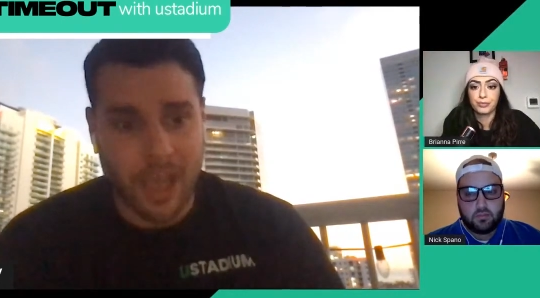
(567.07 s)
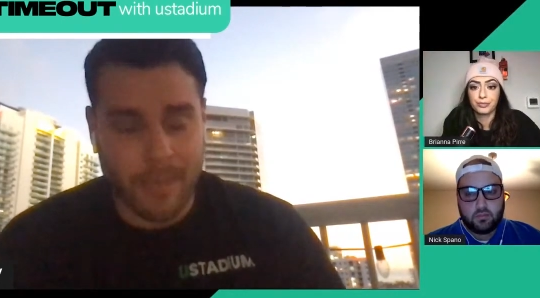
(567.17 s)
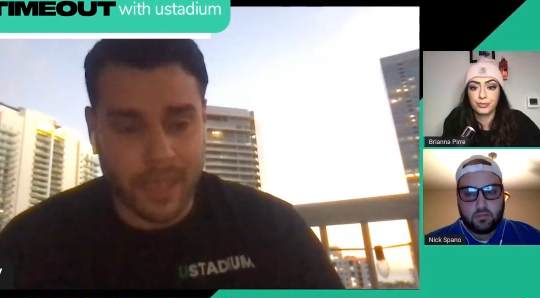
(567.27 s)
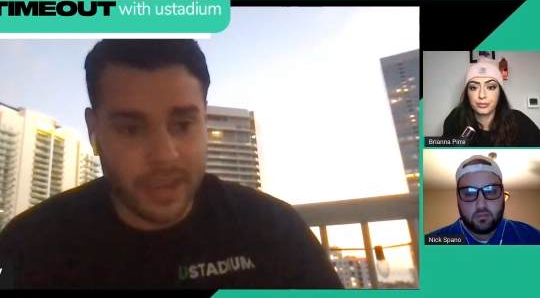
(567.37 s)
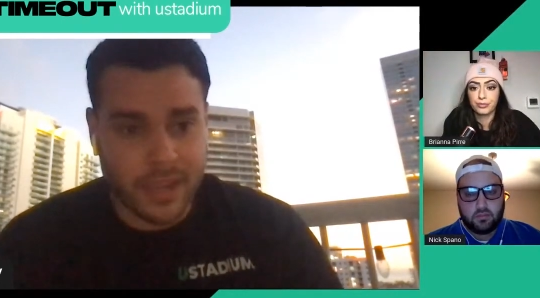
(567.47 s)
Speaker 1: I
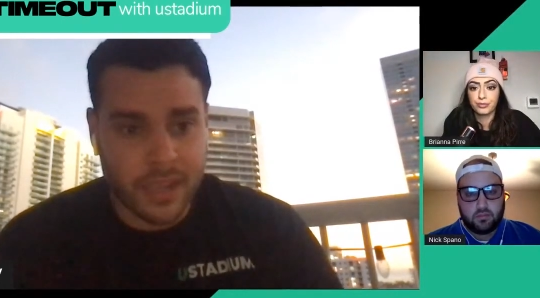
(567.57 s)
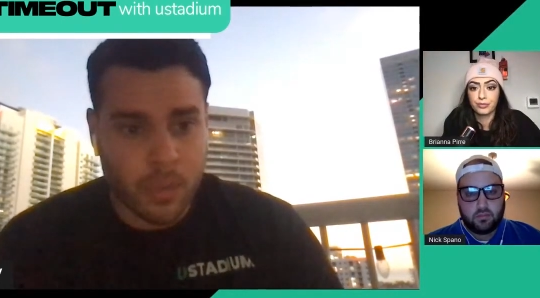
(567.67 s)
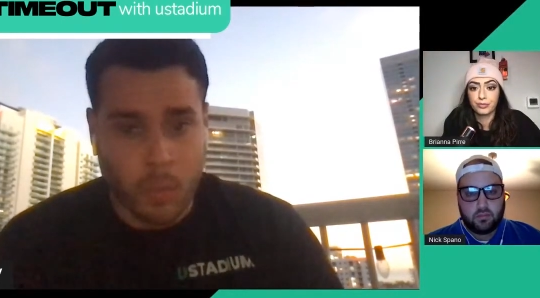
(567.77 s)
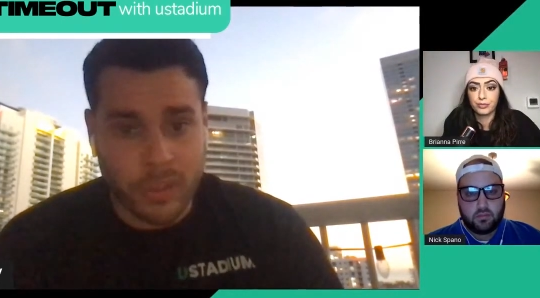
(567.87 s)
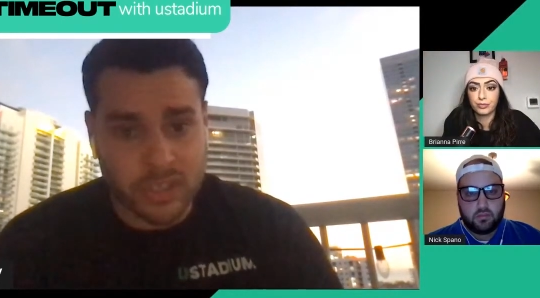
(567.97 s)
mean,
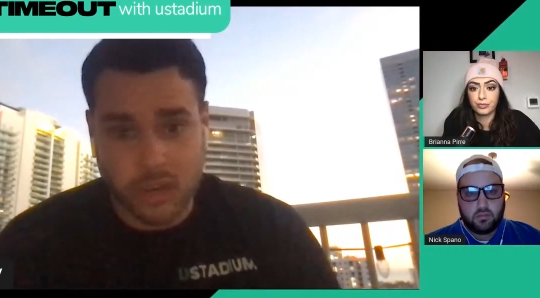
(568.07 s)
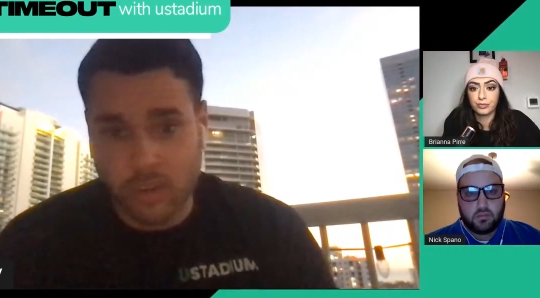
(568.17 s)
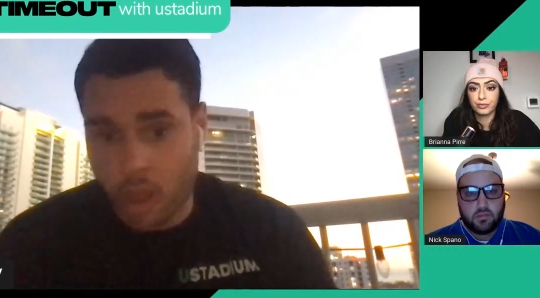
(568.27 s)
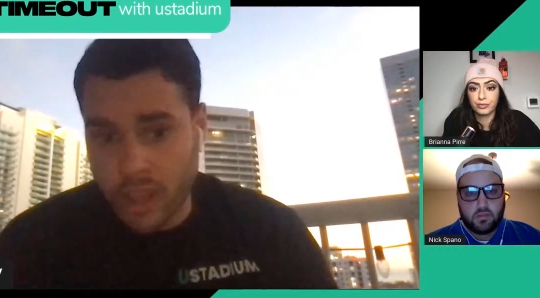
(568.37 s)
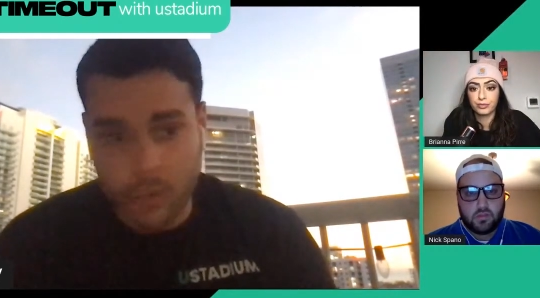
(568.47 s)
when we start
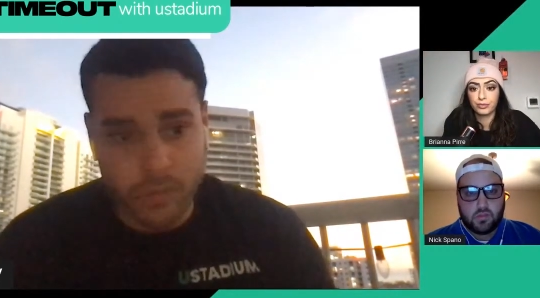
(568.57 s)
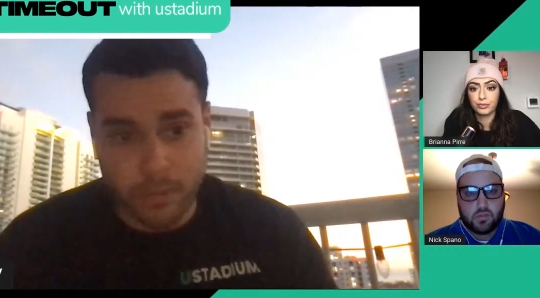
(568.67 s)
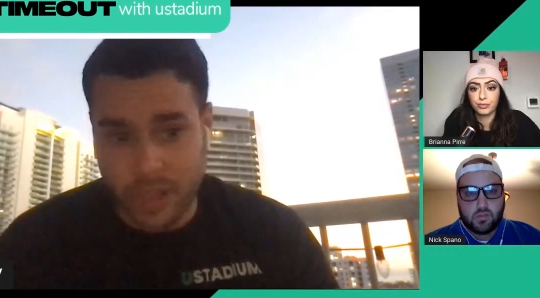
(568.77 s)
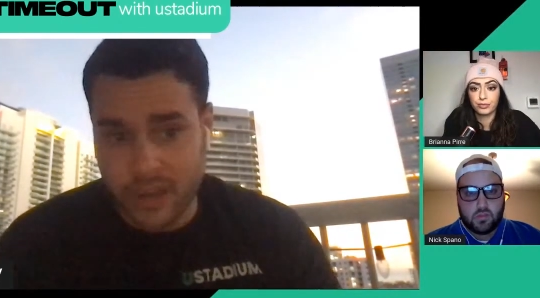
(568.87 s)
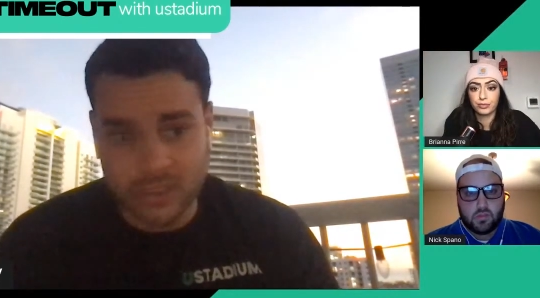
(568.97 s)
talking with
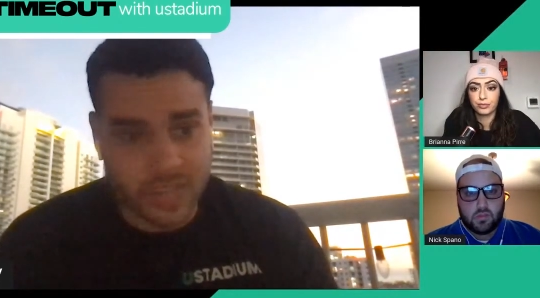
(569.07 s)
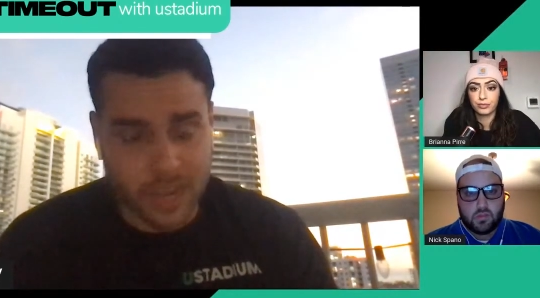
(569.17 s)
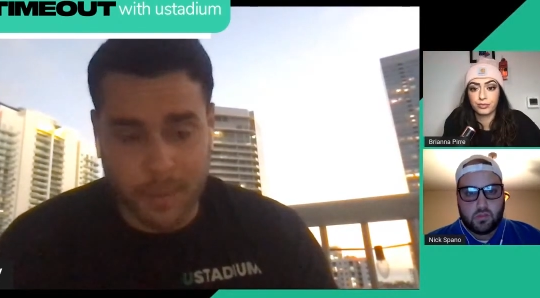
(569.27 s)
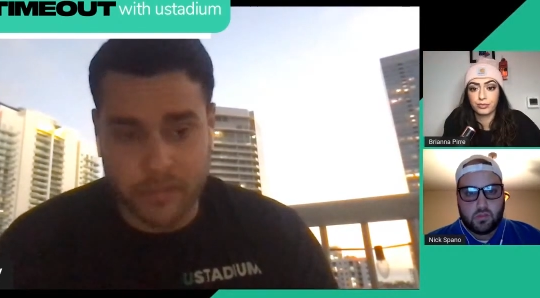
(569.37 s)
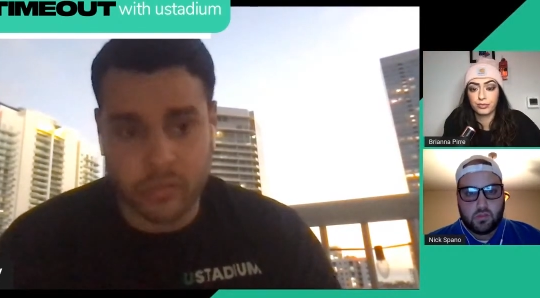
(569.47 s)
players, Nick,
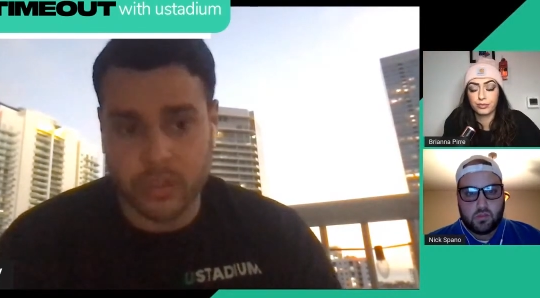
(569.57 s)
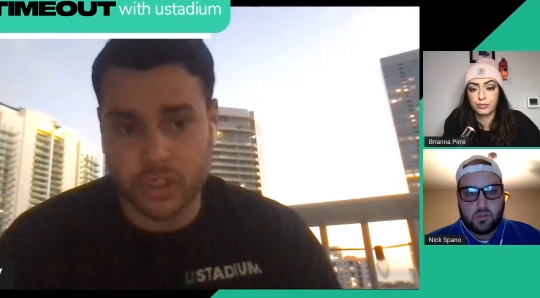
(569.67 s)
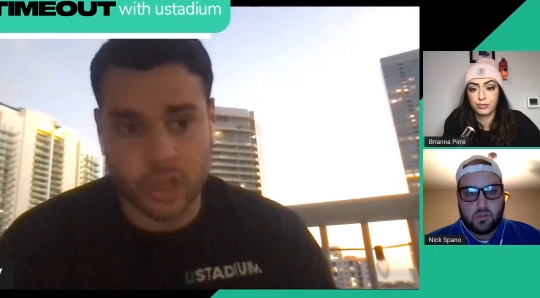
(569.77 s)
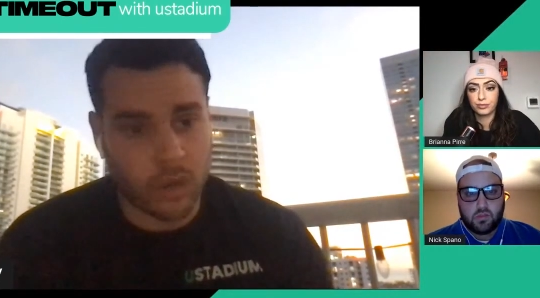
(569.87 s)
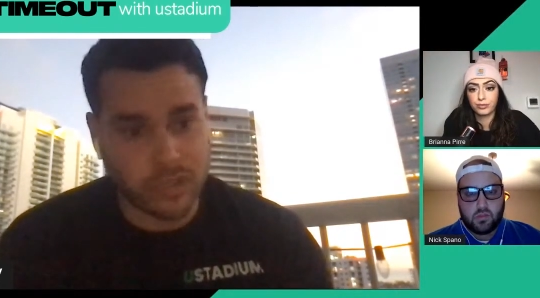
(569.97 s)
about doing
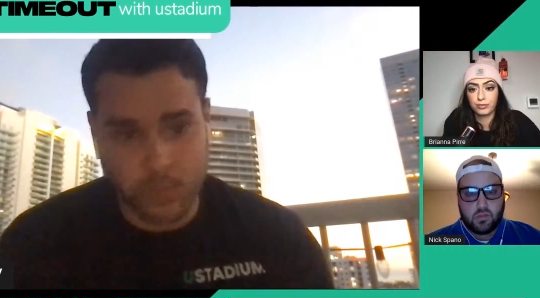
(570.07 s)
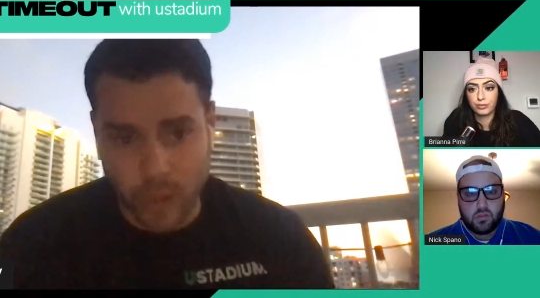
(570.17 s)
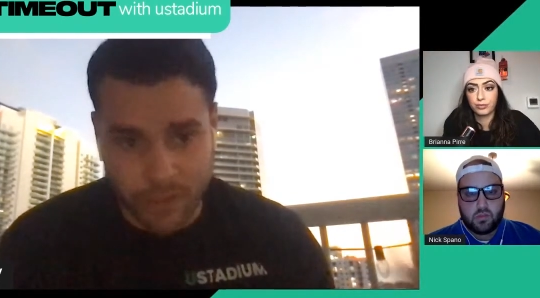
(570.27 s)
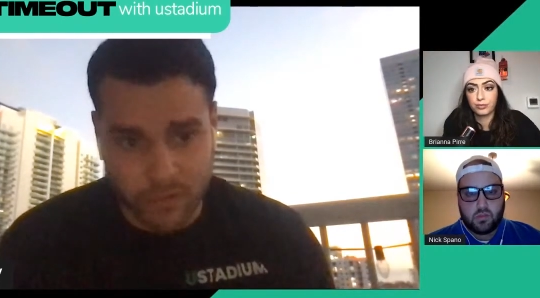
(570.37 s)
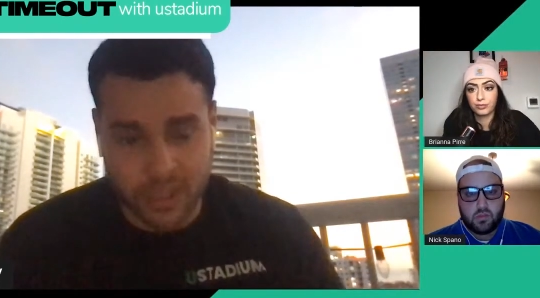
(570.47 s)
shows and we
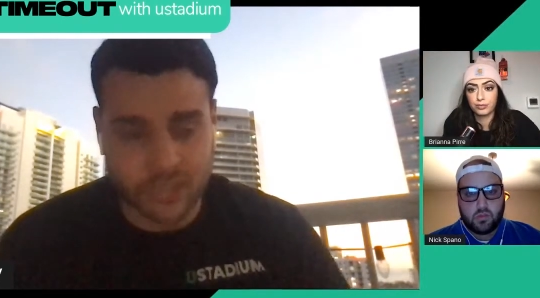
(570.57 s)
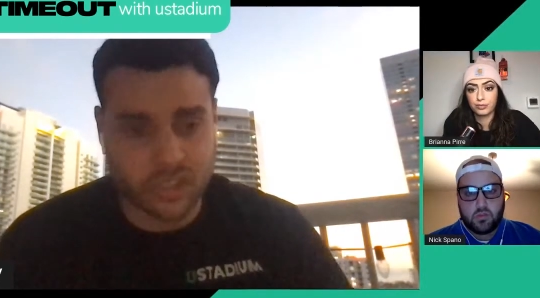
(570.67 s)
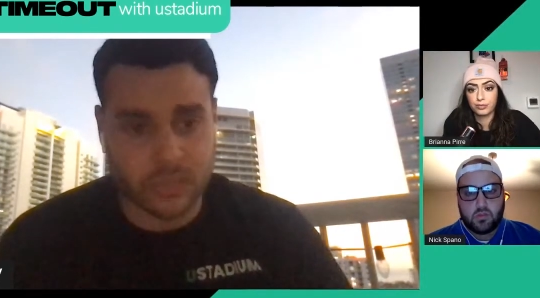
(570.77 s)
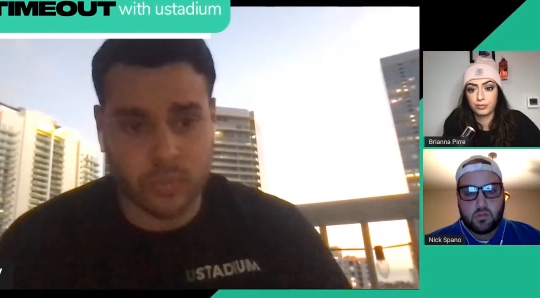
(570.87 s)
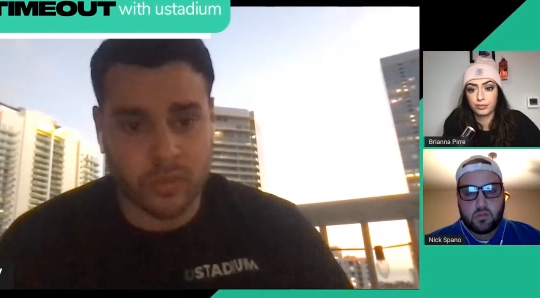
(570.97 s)
have
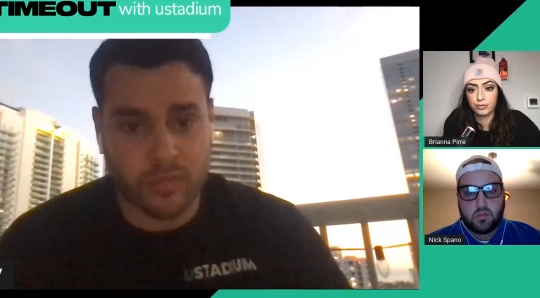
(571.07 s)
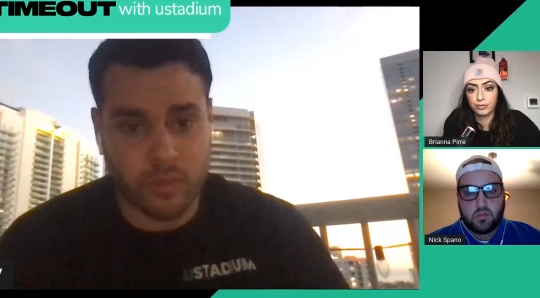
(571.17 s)
relationships with